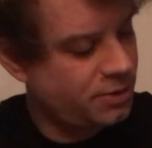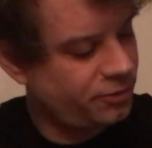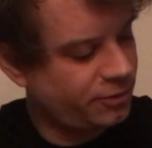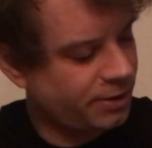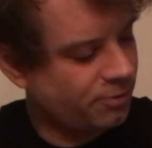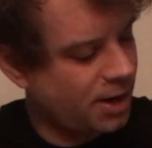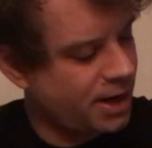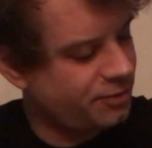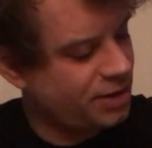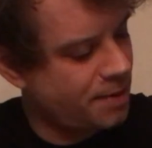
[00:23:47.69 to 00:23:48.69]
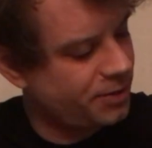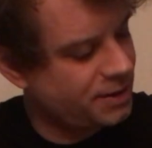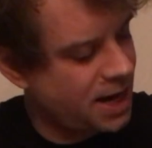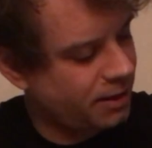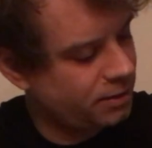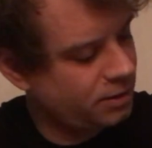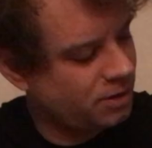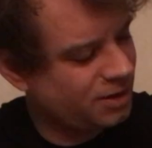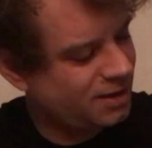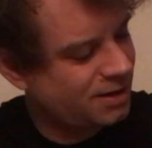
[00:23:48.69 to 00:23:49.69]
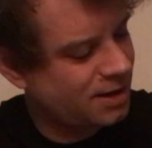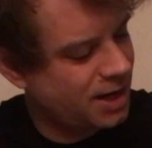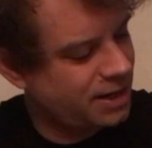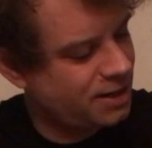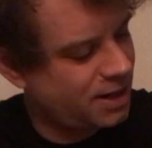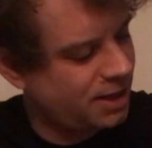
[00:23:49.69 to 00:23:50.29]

So right on top of the neck, your thumb